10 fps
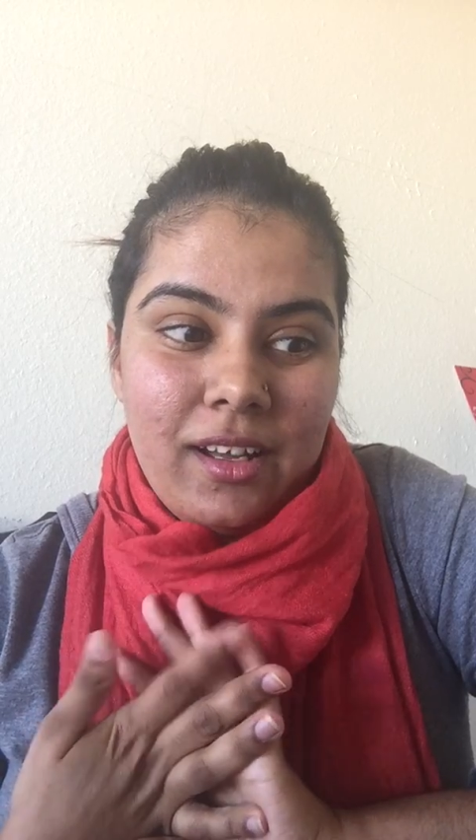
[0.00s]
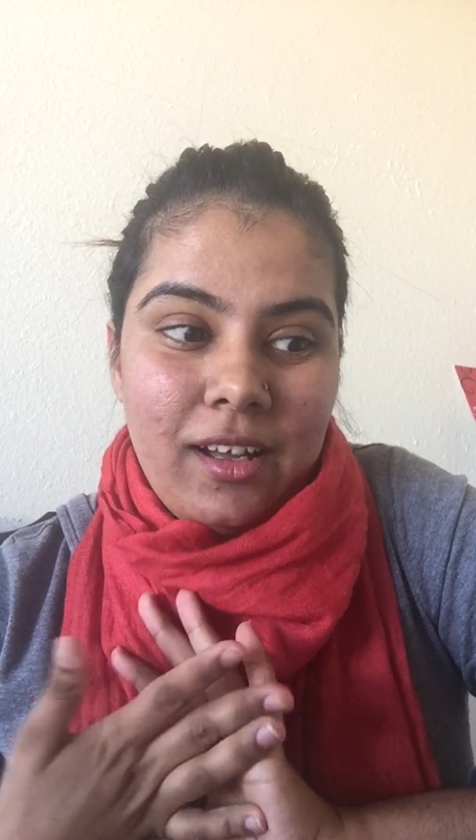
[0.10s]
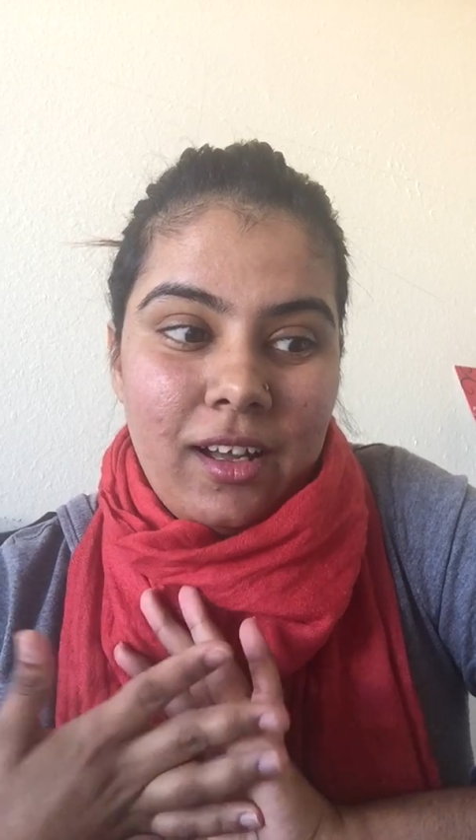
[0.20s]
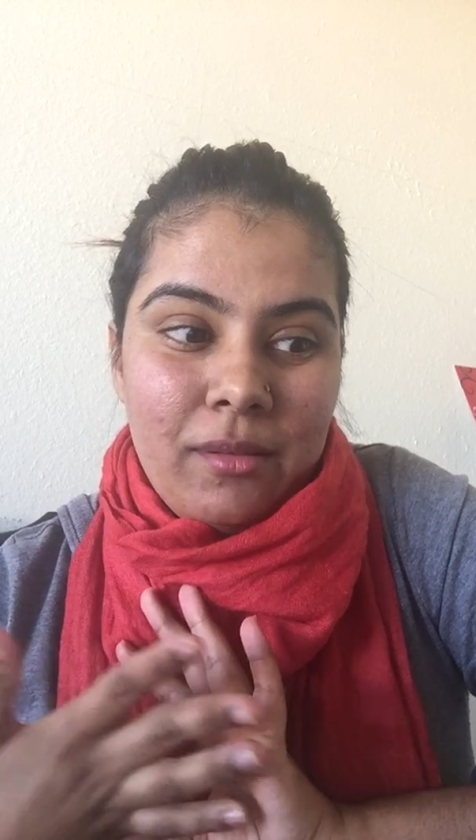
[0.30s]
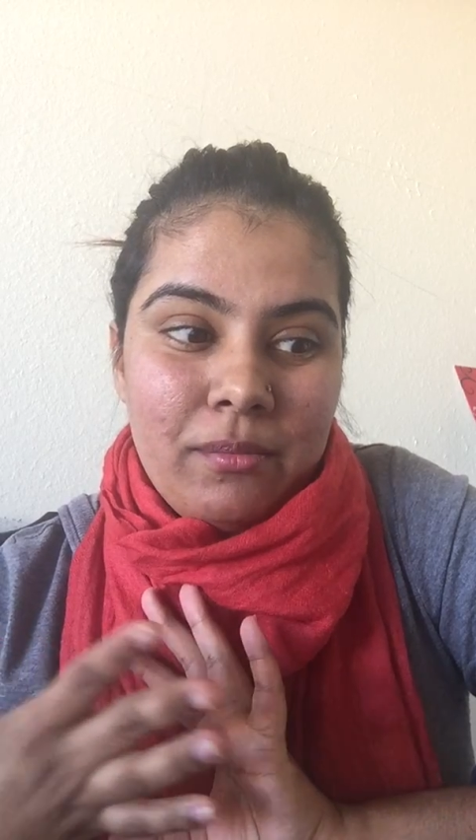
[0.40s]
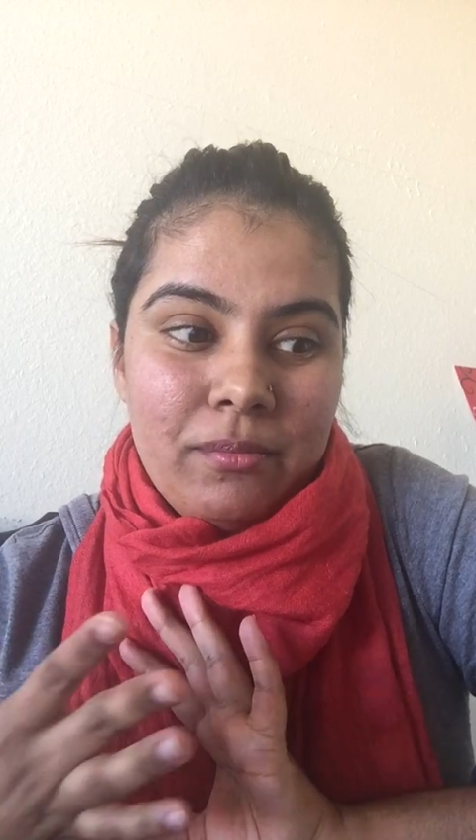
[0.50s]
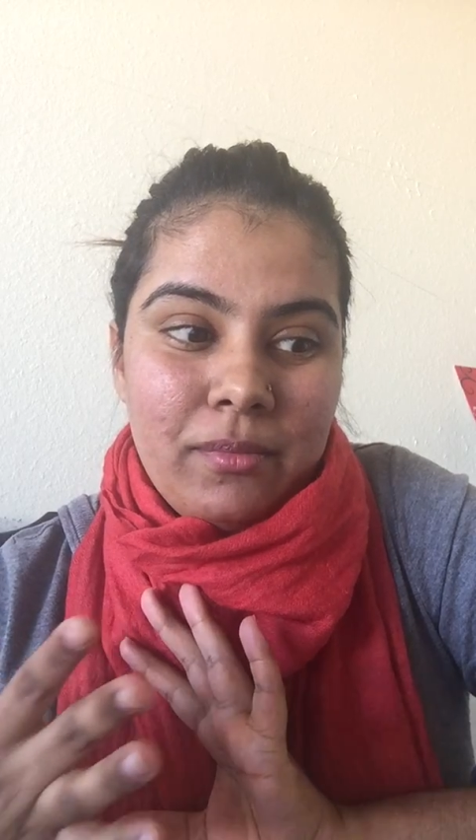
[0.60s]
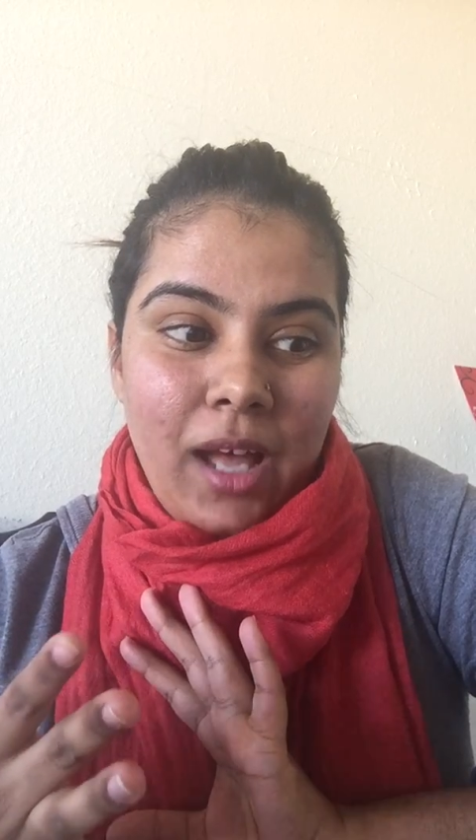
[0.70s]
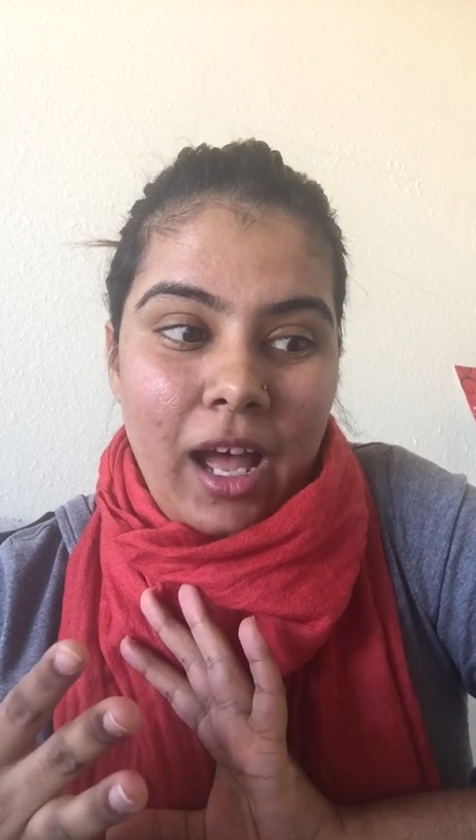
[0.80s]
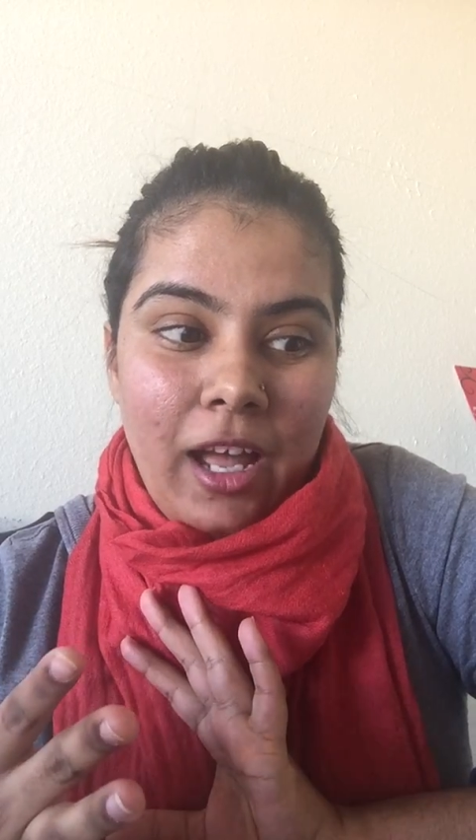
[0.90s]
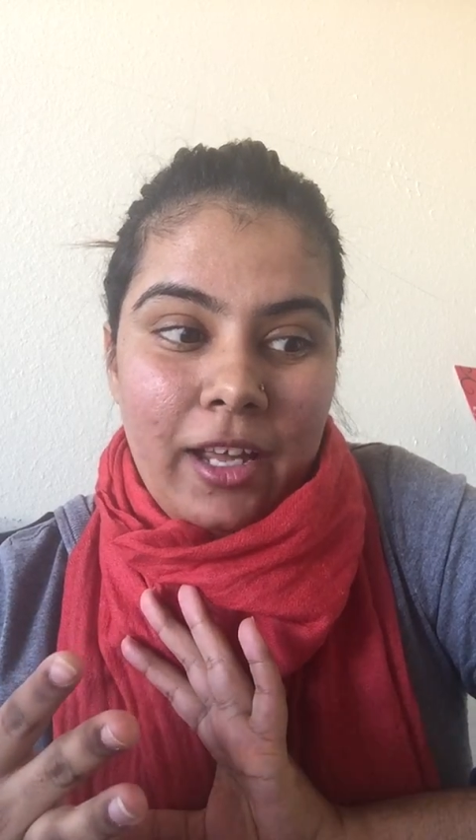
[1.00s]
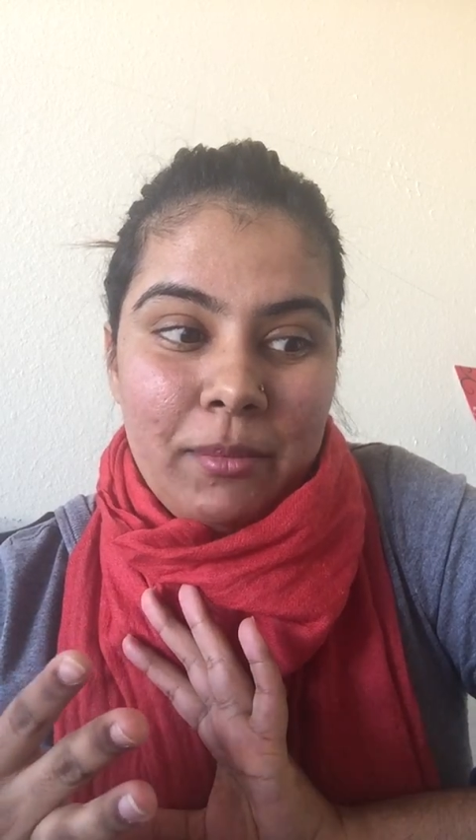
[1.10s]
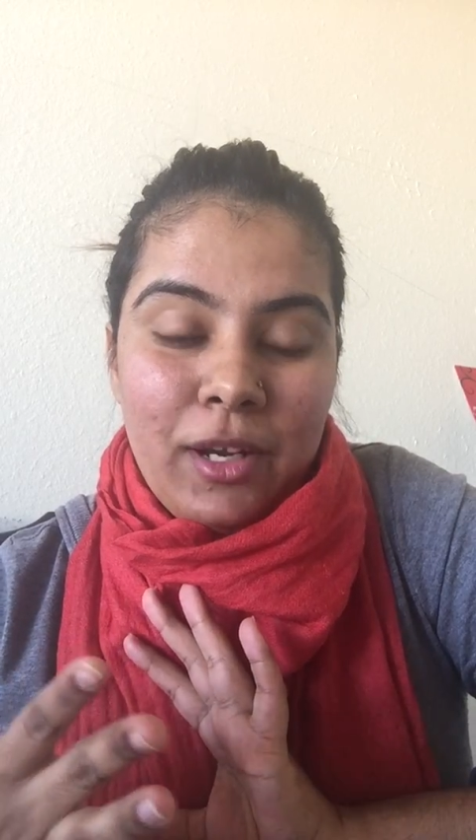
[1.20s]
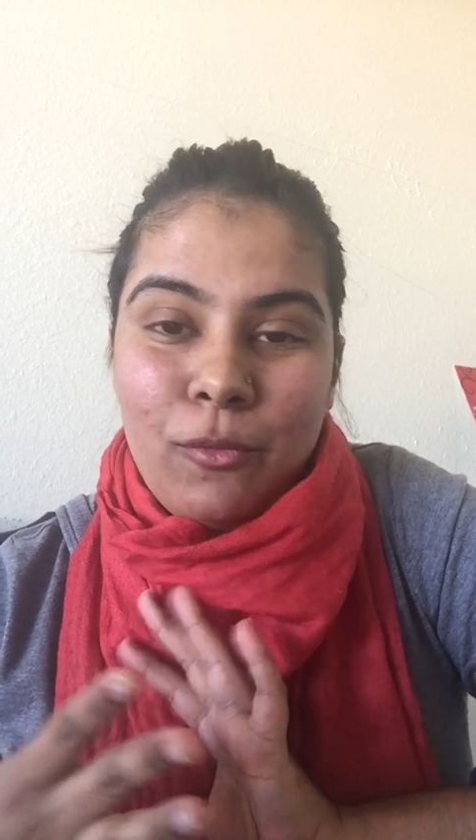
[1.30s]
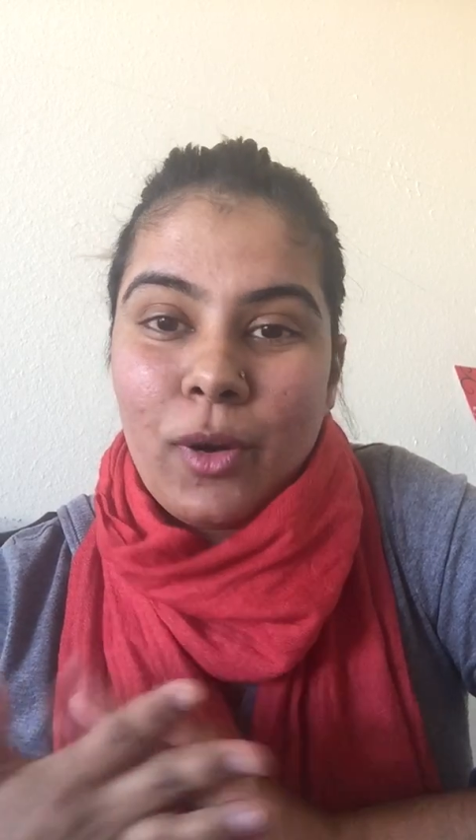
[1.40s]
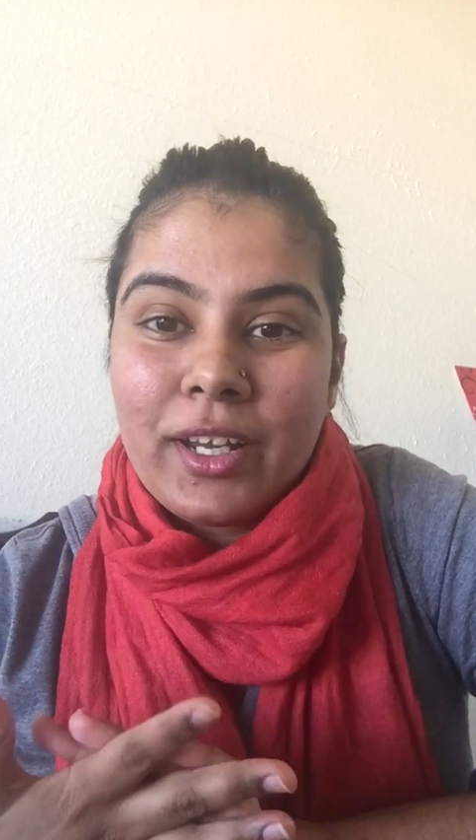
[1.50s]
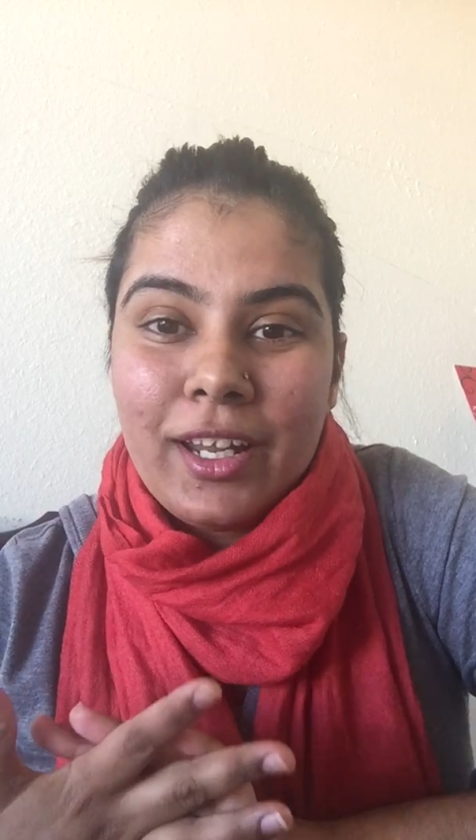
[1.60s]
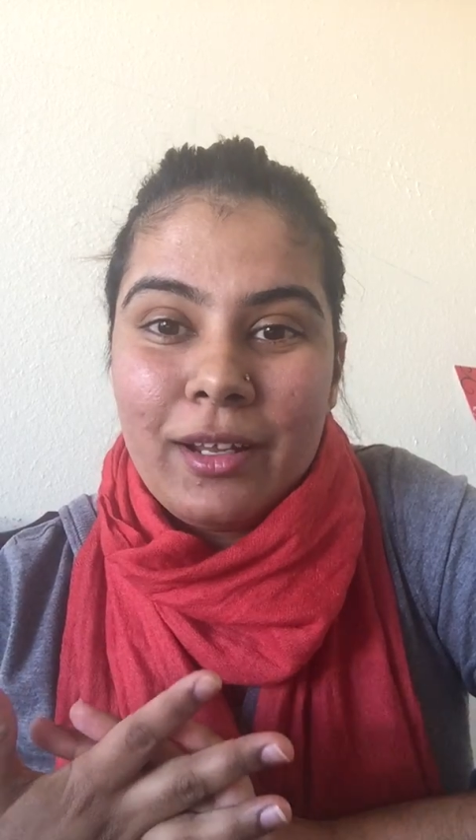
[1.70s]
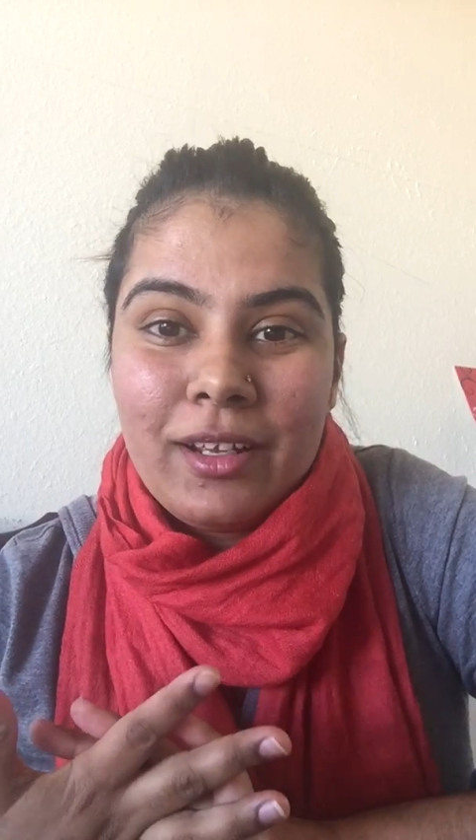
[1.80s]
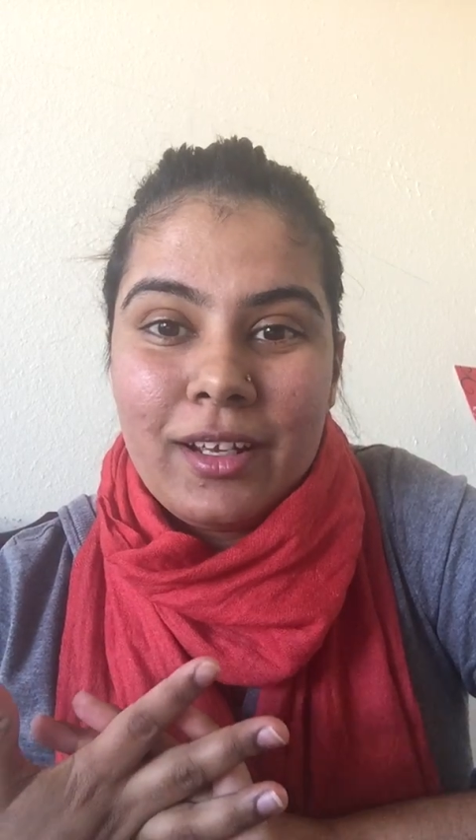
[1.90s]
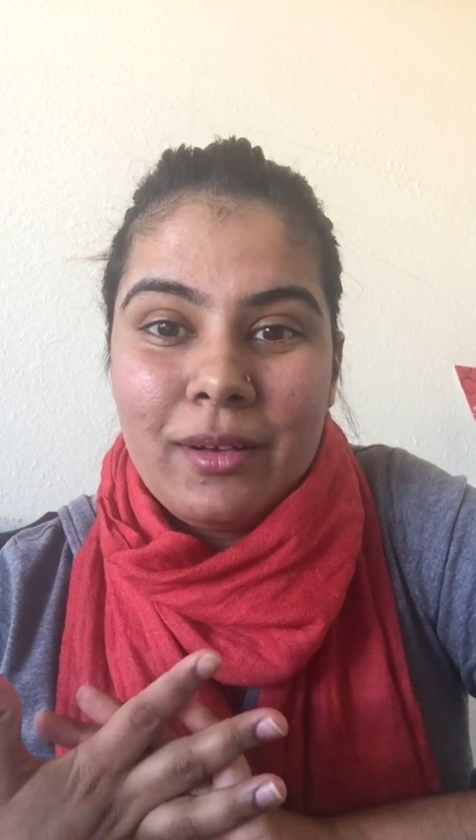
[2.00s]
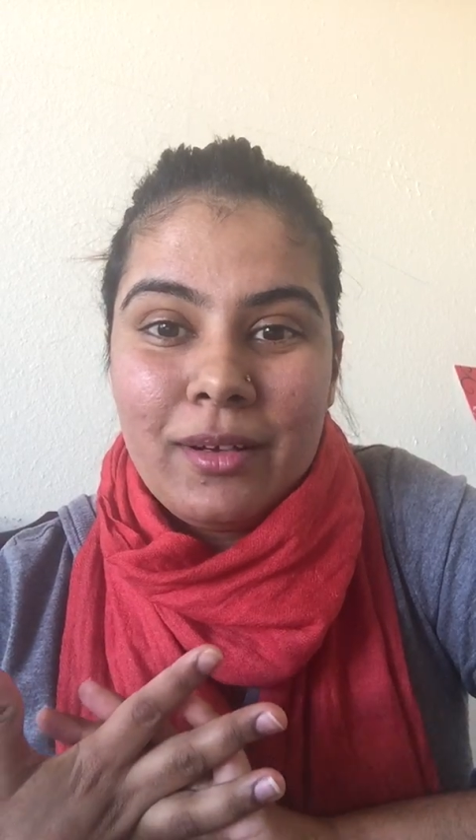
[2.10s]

I'm a working